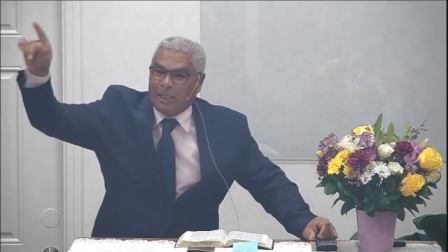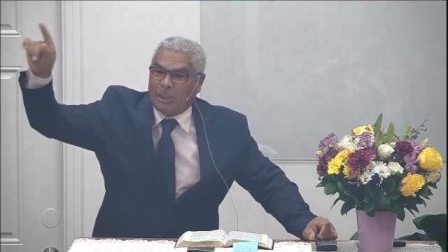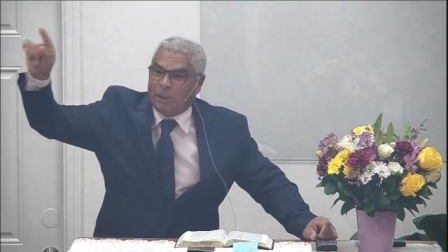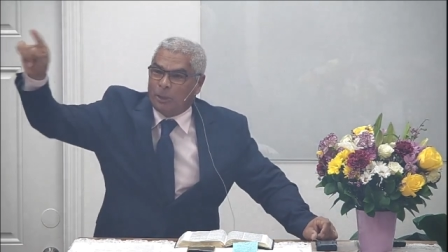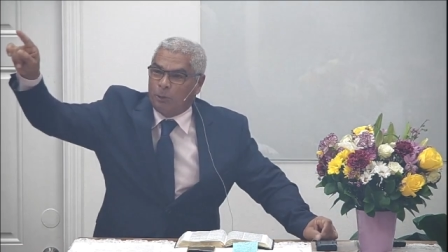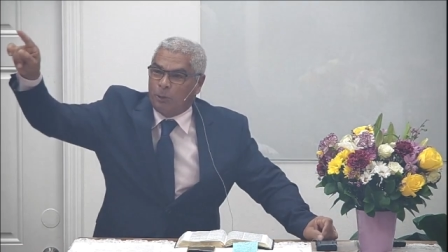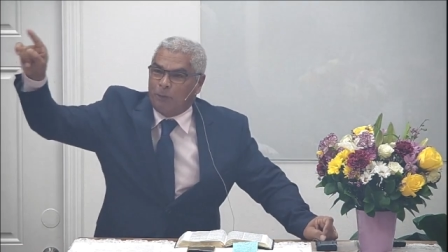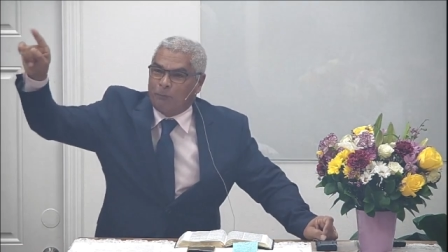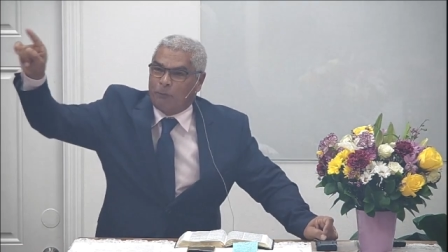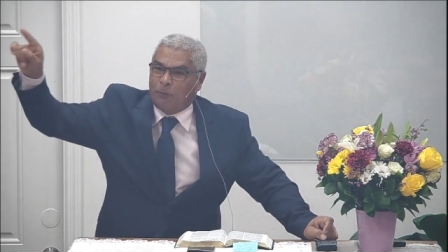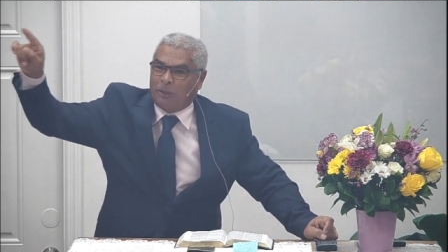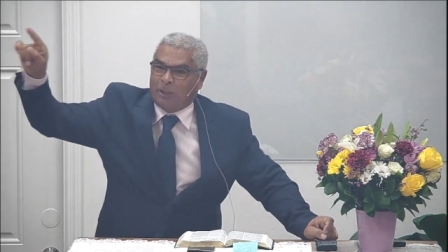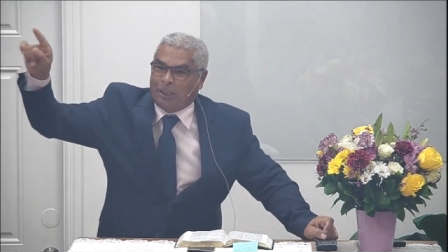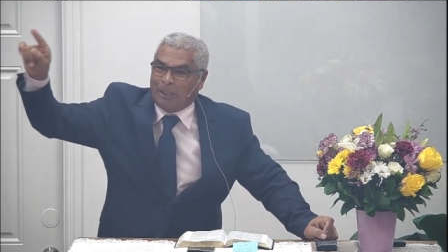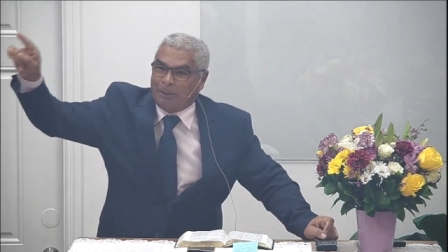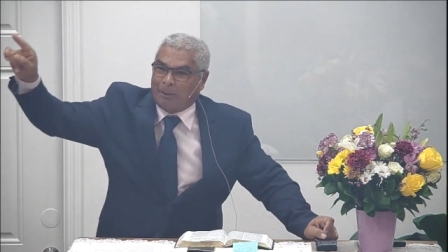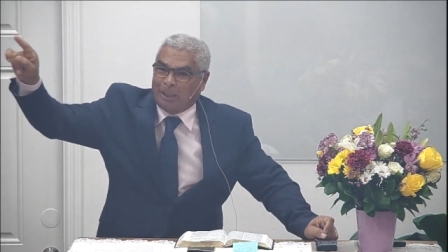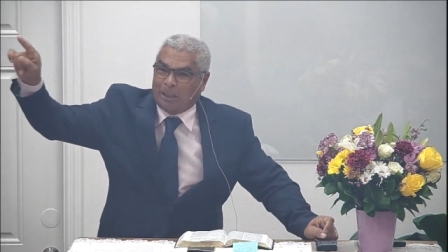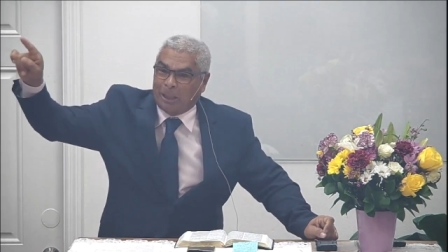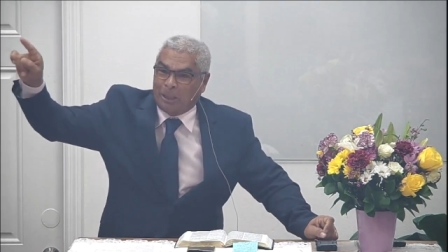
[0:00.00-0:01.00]
a
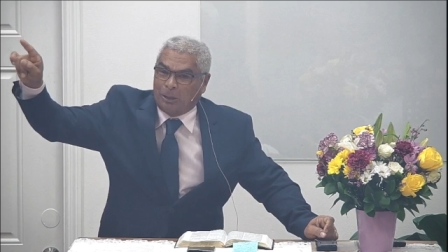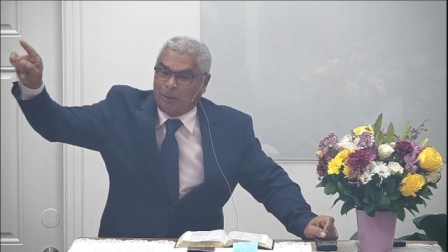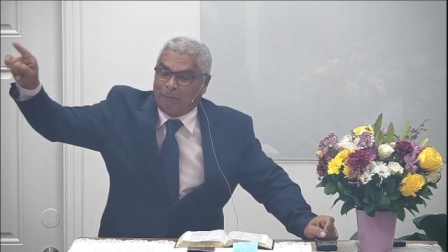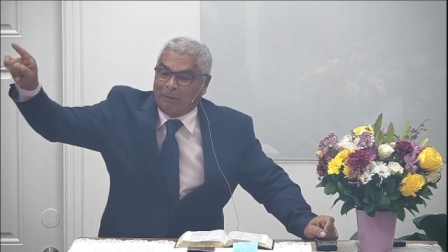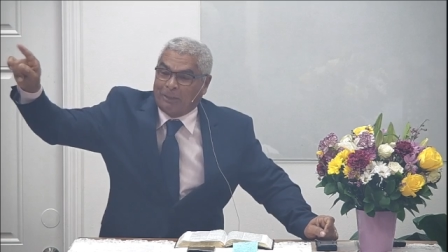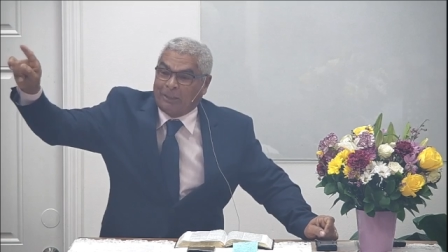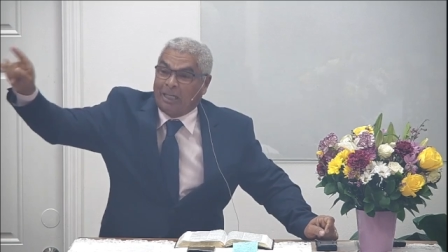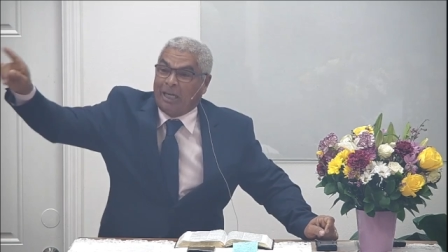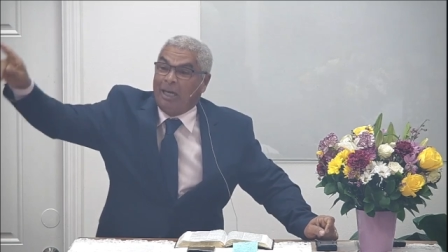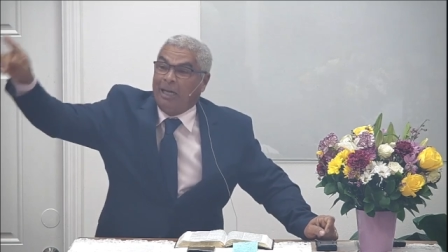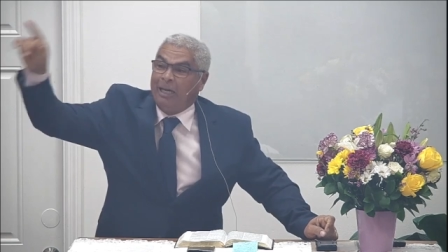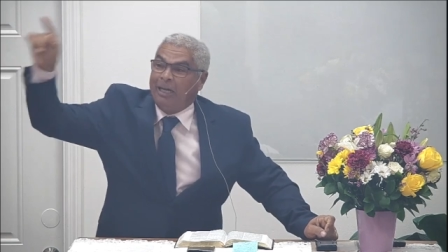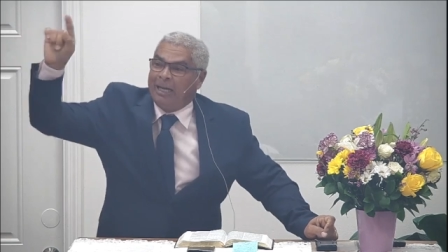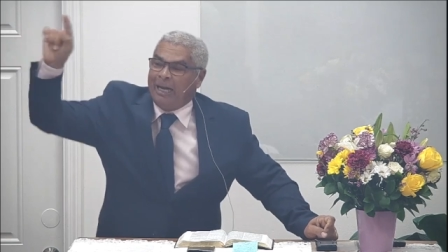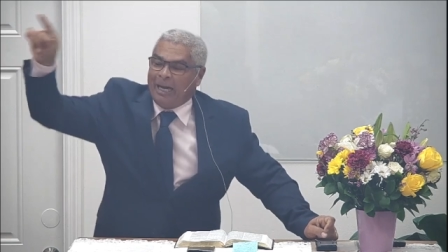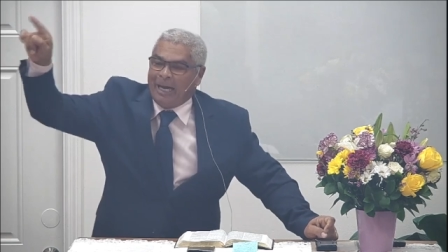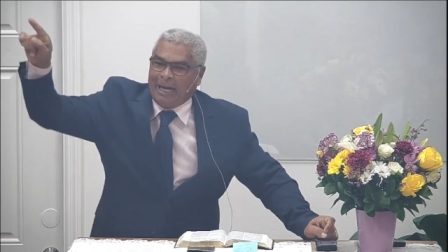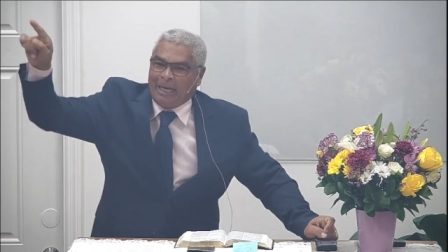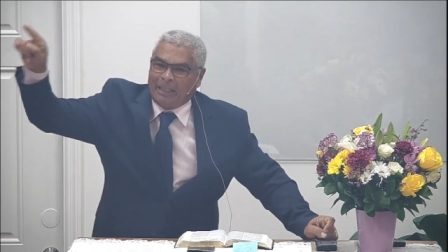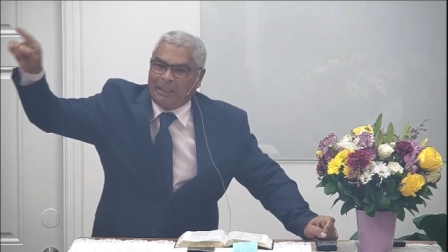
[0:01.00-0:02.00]
nation is this new
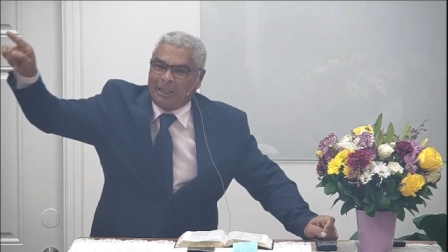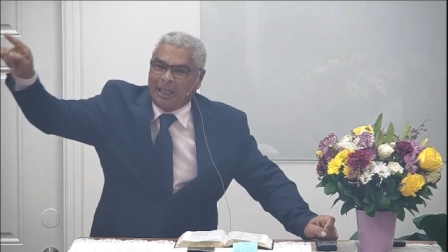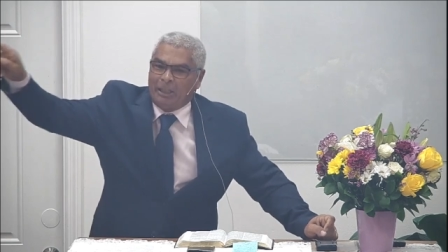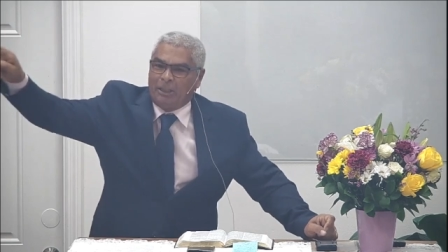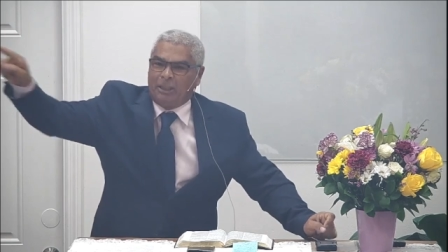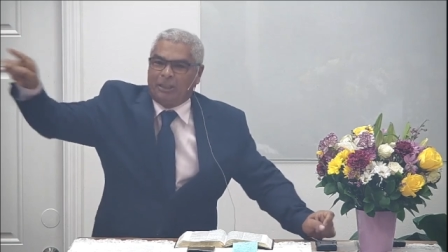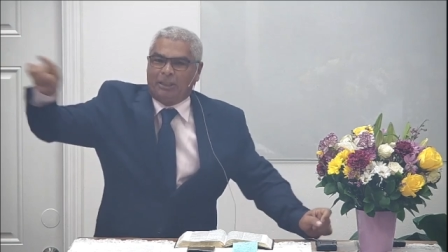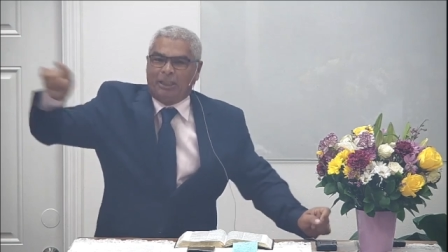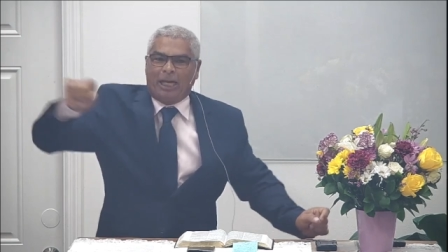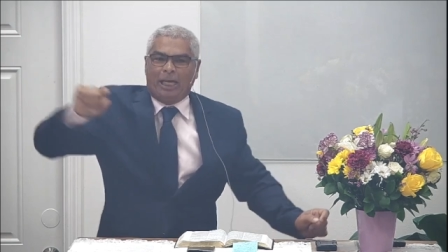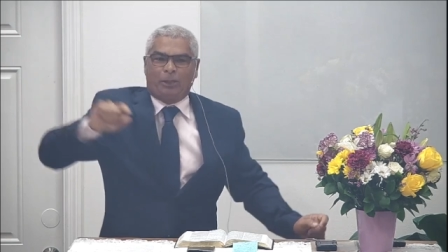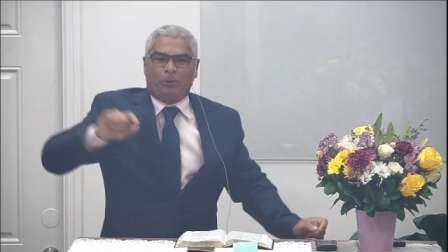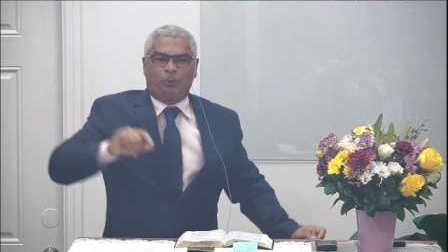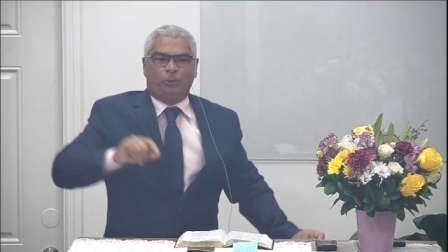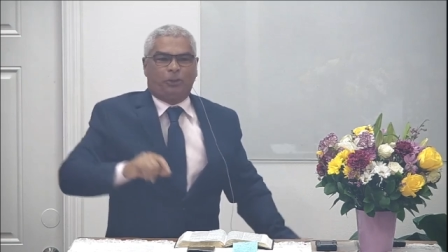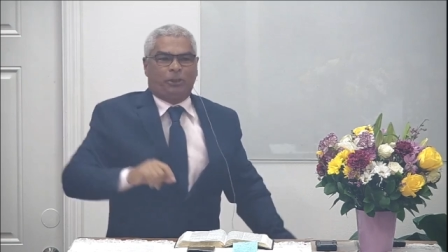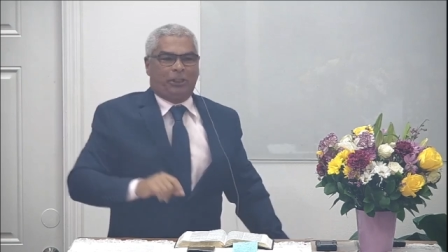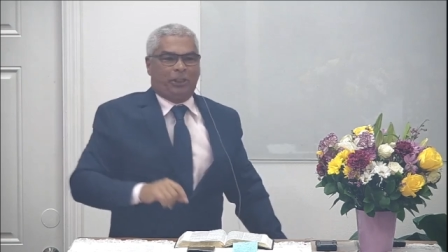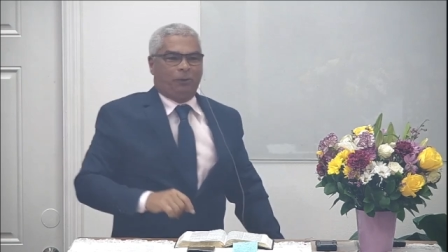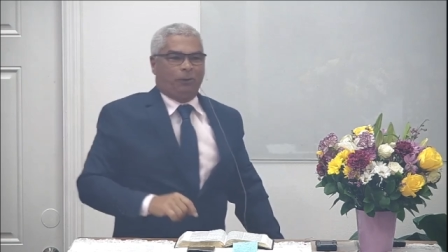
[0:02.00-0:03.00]
heaven, this new earth,
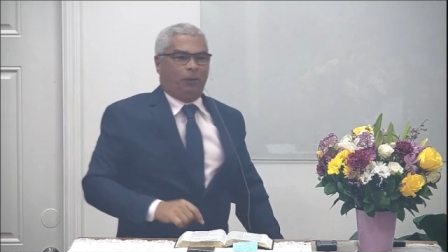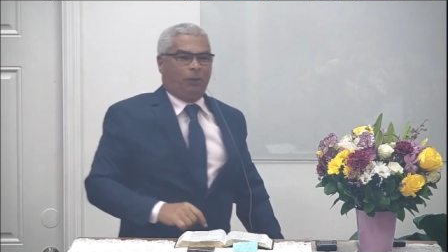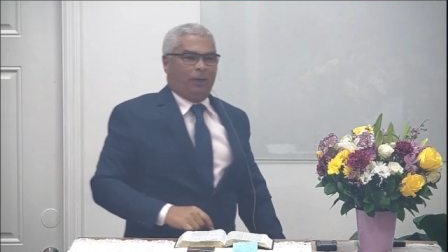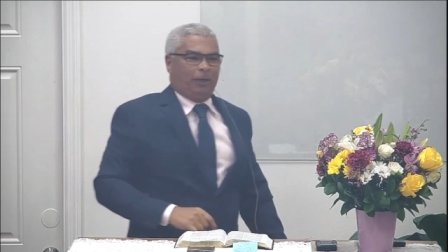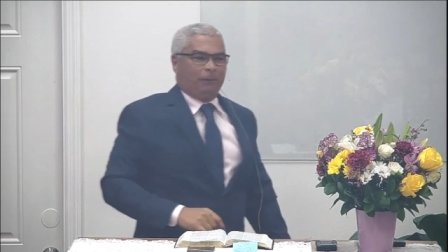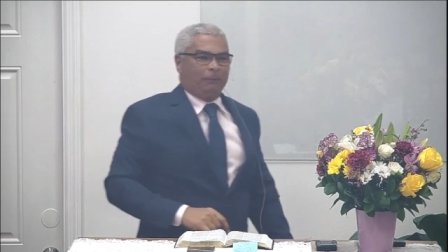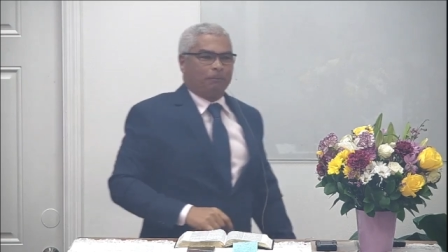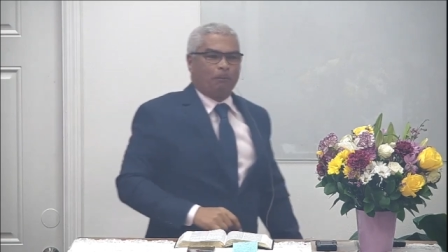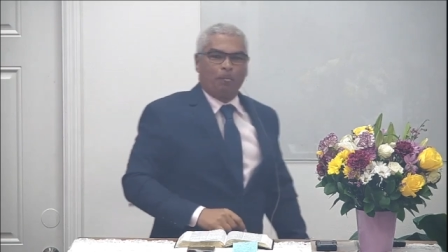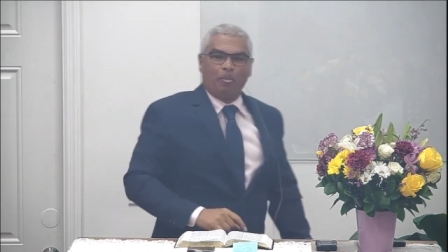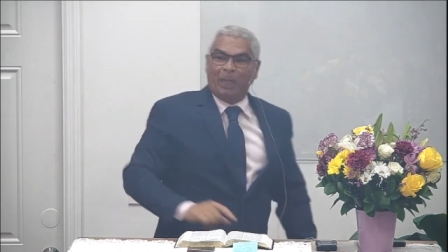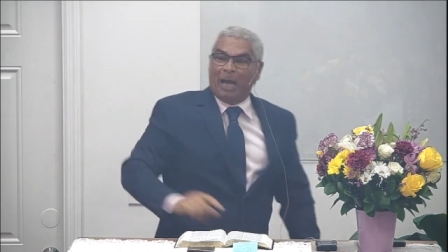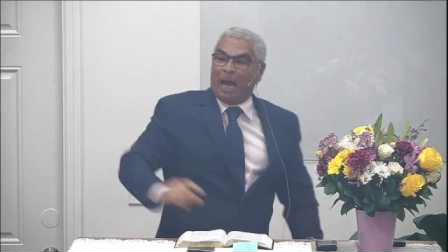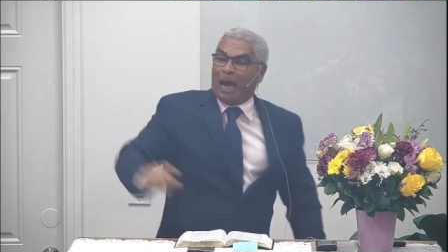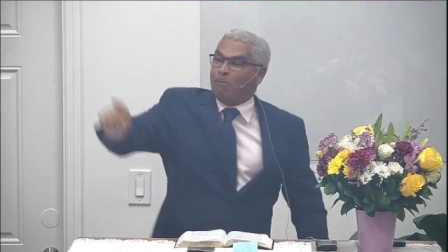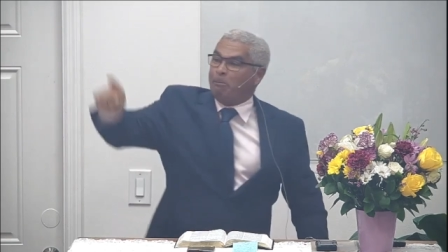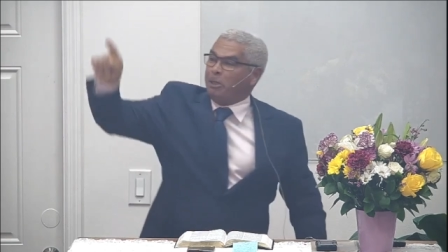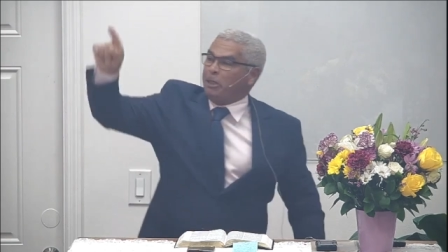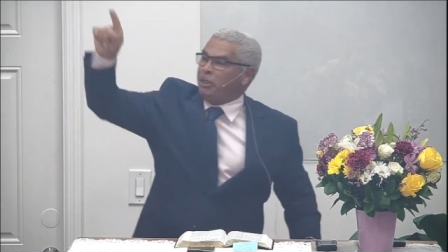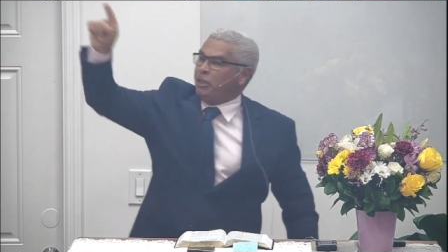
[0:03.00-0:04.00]
is the eternity
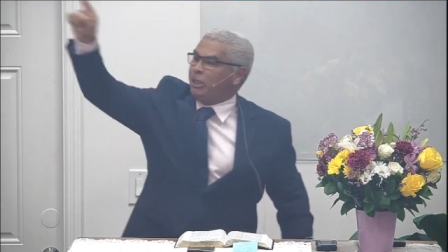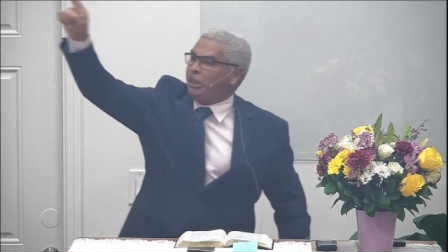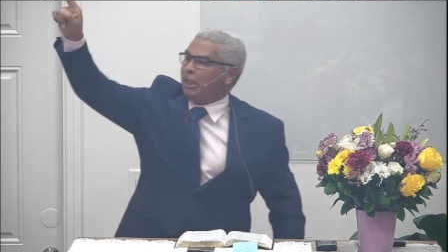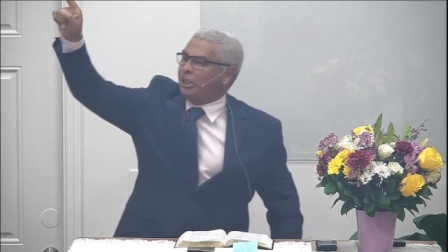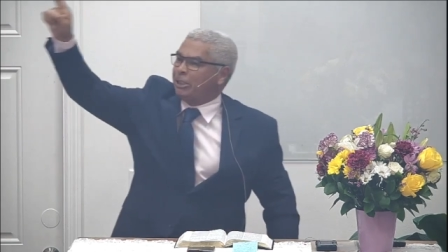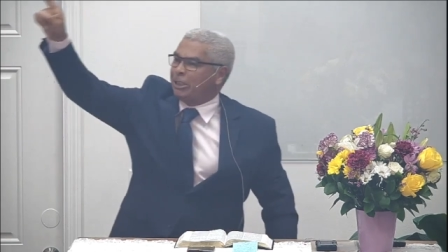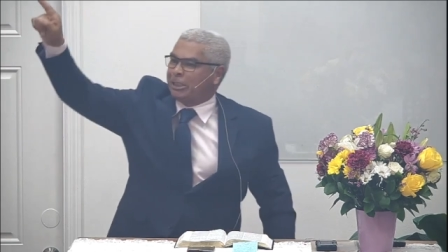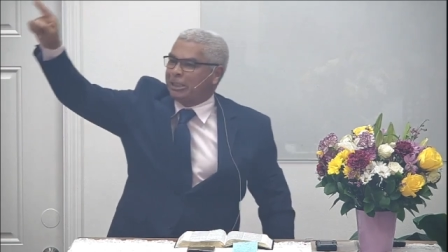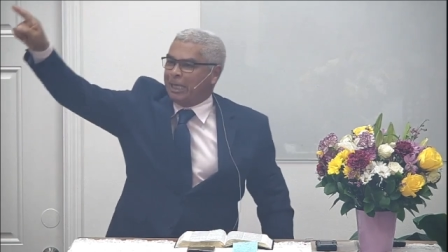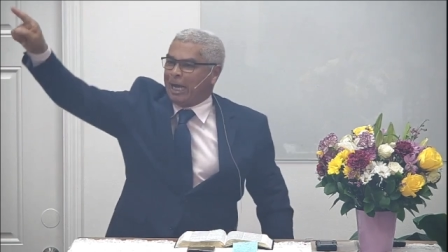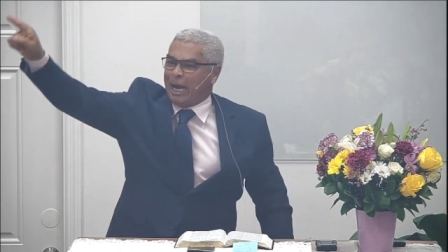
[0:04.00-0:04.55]
with the Lord.